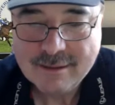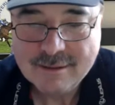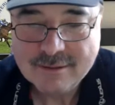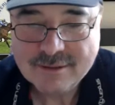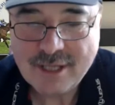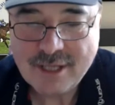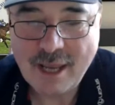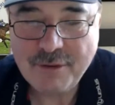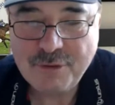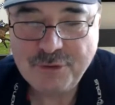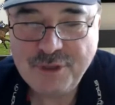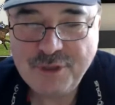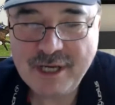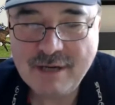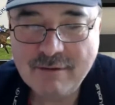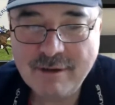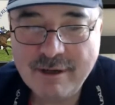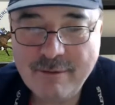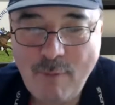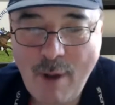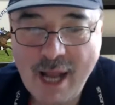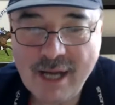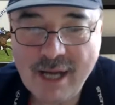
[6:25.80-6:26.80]
So
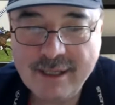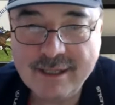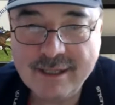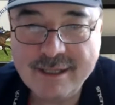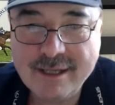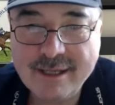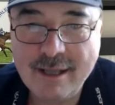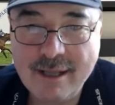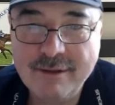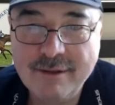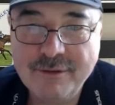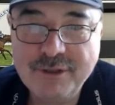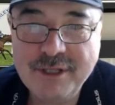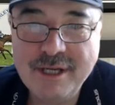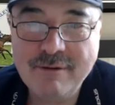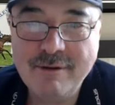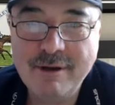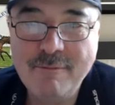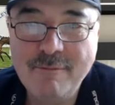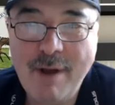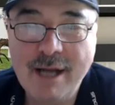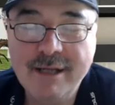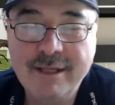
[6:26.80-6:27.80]
theory one,
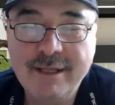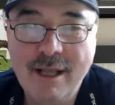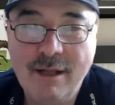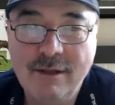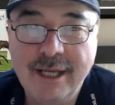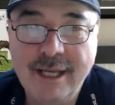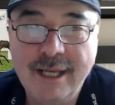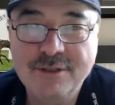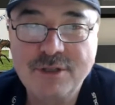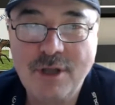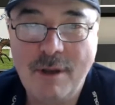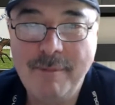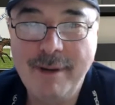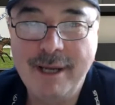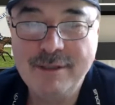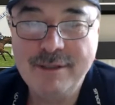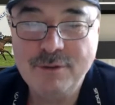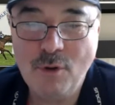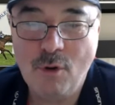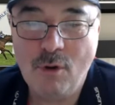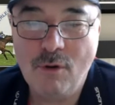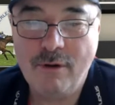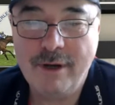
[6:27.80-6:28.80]
Gelding, is I'm
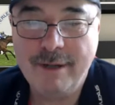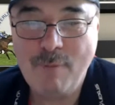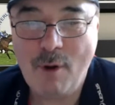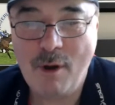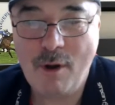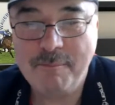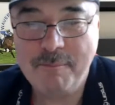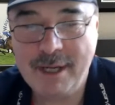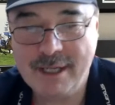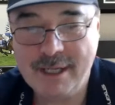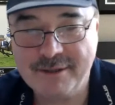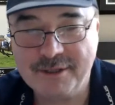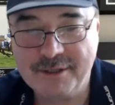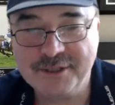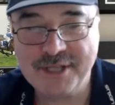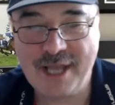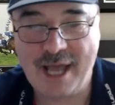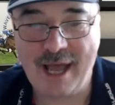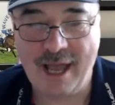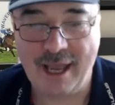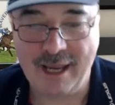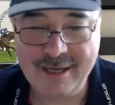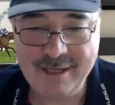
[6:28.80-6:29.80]
ignoring my bet of the
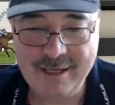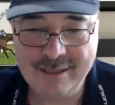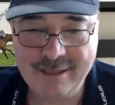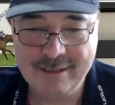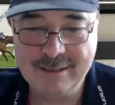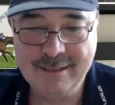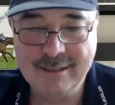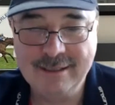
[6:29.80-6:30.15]
day,